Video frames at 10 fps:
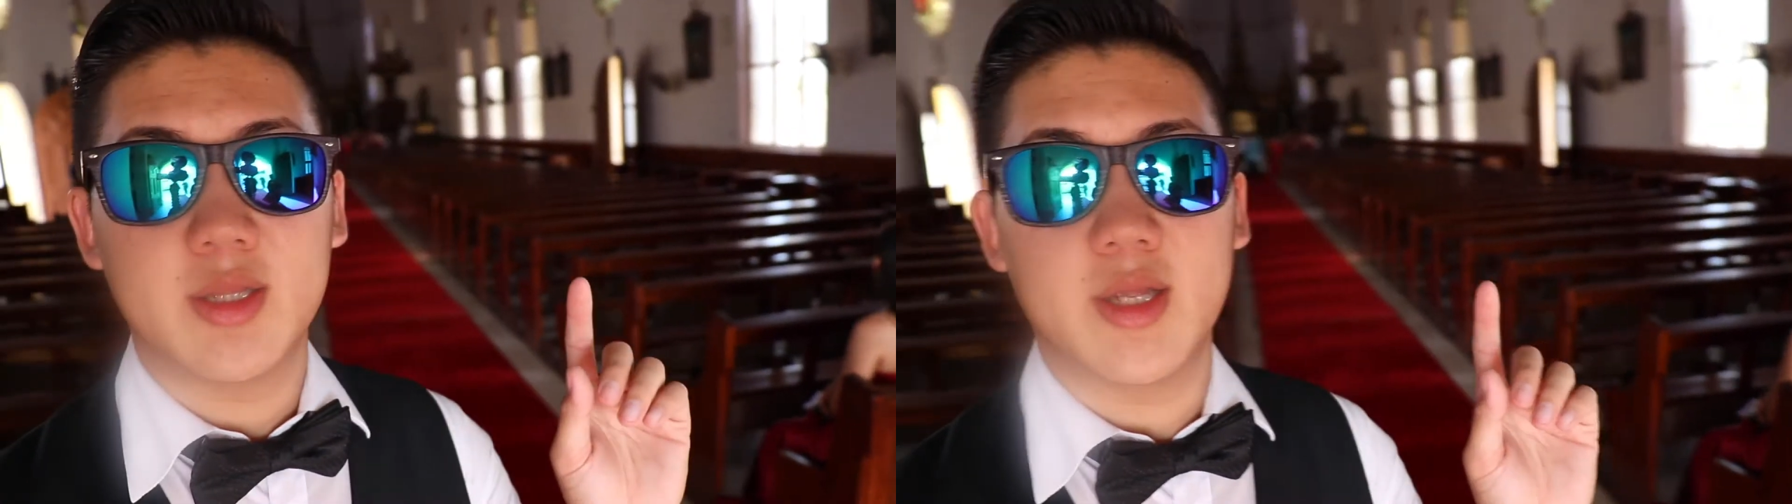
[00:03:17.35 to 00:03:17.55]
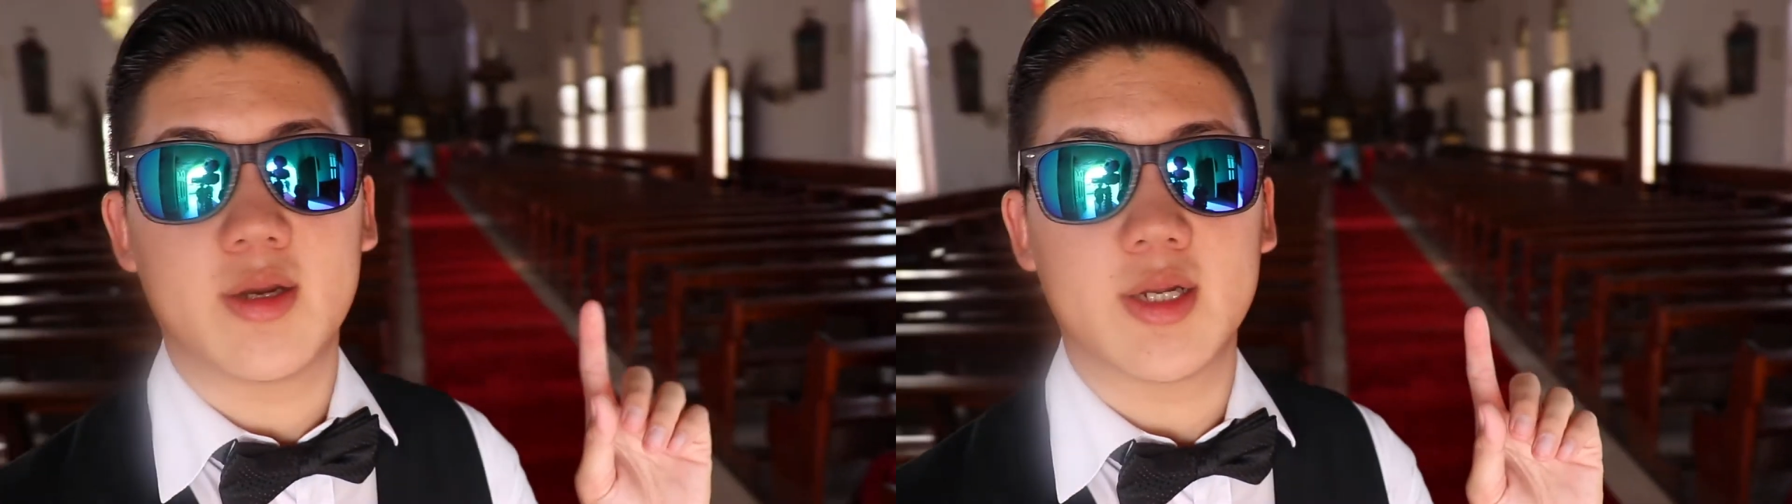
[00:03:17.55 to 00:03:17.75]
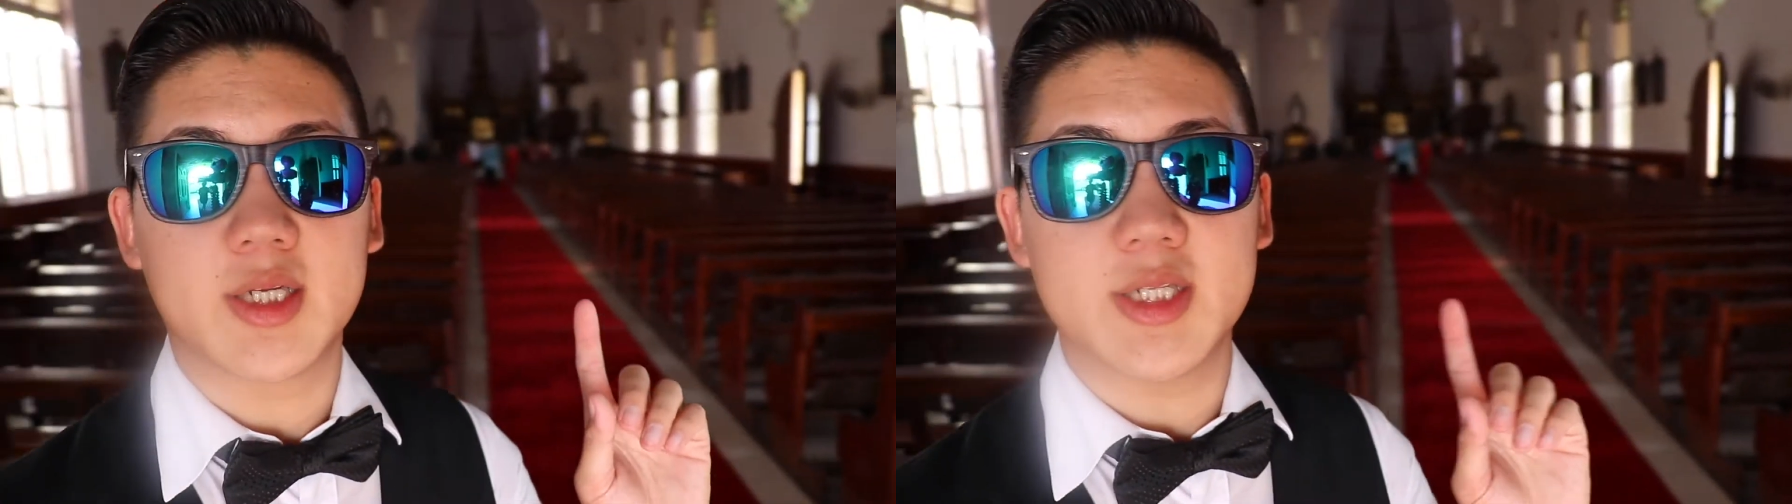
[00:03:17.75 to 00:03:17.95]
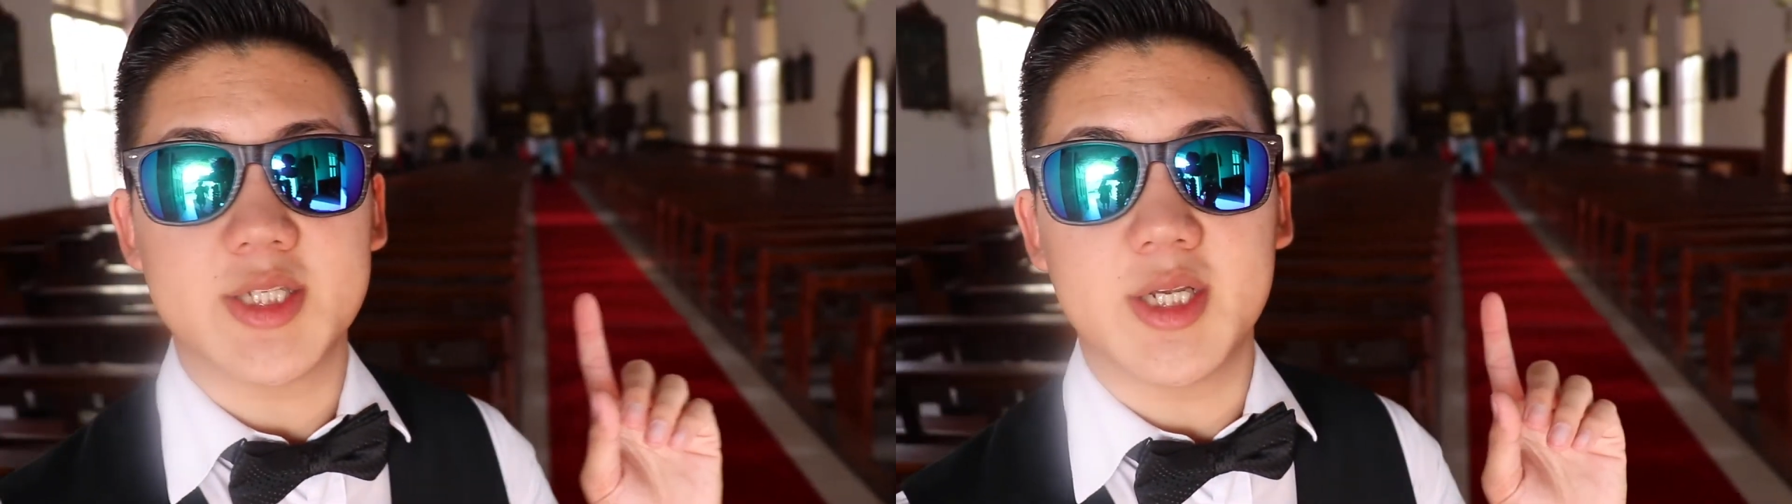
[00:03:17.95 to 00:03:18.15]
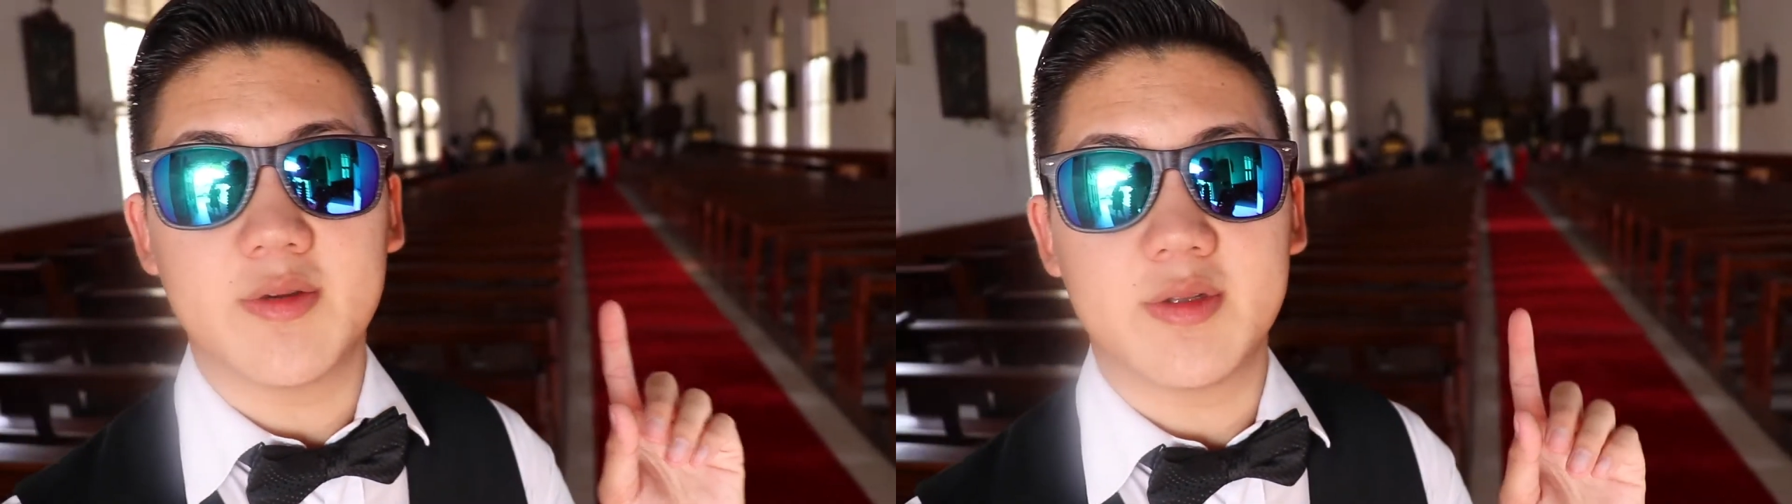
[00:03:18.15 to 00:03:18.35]
They're gonna
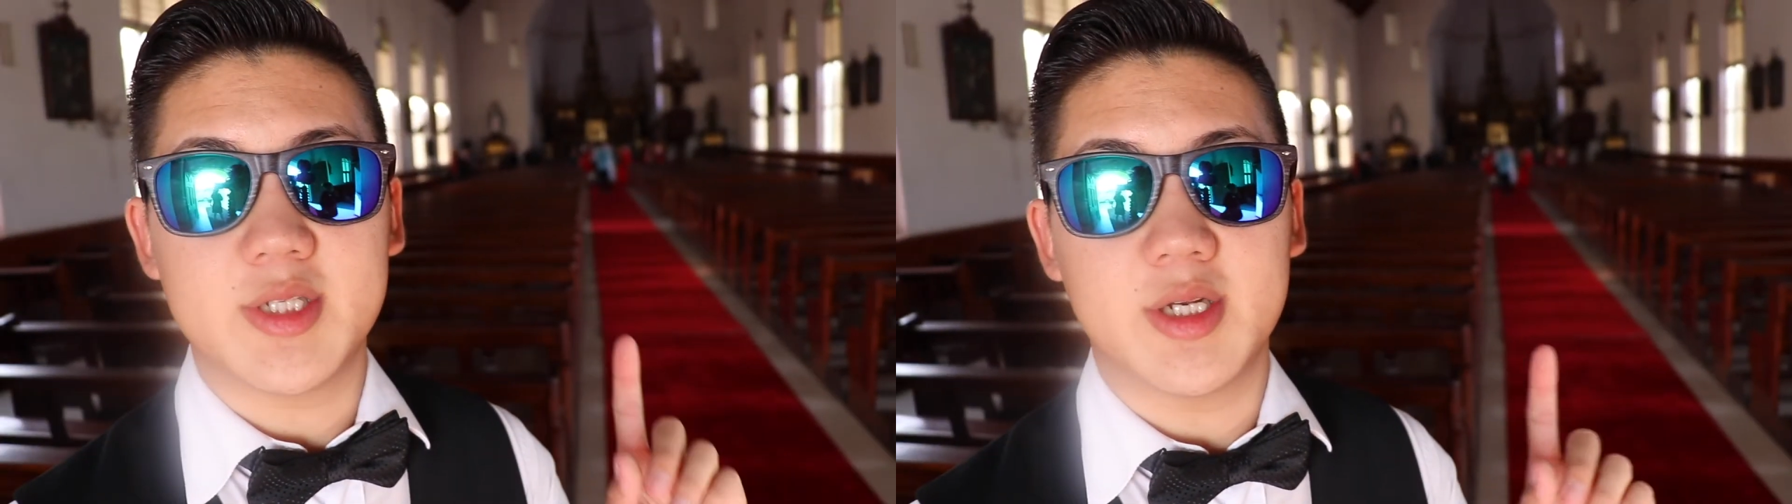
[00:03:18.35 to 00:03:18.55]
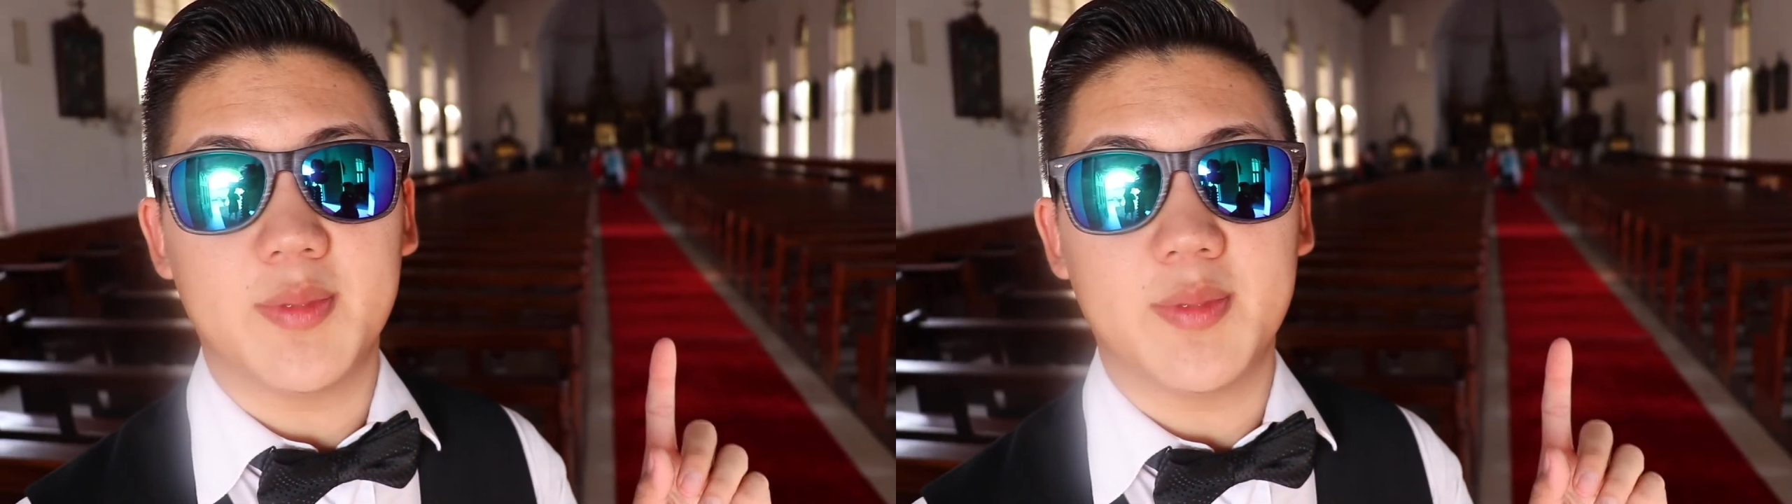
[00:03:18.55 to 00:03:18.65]
continue to the